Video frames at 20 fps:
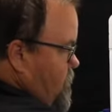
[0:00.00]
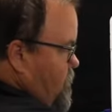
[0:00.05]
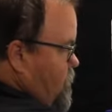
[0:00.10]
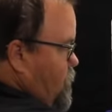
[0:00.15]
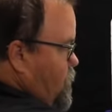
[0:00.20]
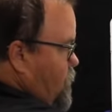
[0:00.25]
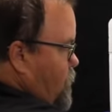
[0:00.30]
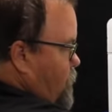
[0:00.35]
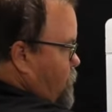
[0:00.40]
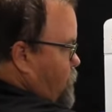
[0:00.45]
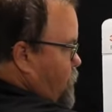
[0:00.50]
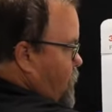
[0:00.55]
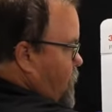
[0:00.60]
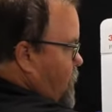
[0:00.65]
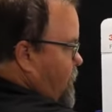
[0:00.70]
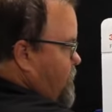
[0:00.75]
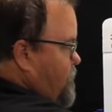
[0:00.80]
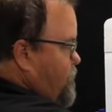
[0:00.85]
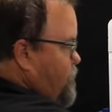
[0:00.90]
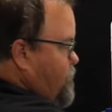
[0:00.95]
you're
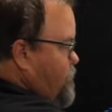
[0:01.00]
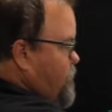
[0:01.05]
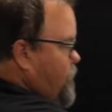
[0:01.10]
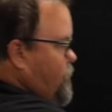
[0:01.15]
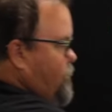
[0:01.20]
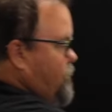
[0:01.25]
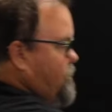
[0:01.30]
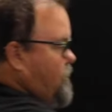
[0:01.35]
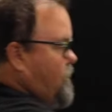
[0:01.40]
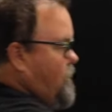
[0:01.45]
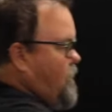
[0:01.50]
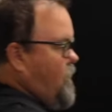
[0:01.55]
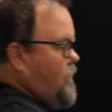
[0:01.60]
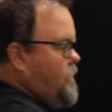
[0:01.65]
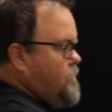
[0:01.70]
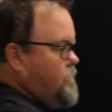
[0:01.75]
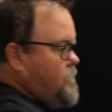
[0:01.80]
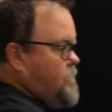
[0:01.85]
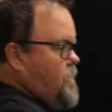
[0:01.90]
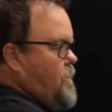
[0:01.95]
probably familiar with the
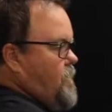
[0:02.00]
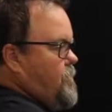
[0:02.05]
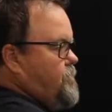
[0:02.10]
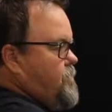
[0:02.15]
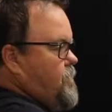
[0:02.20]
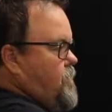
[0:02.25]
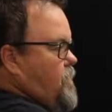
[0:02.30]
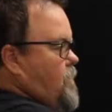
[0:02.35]
concept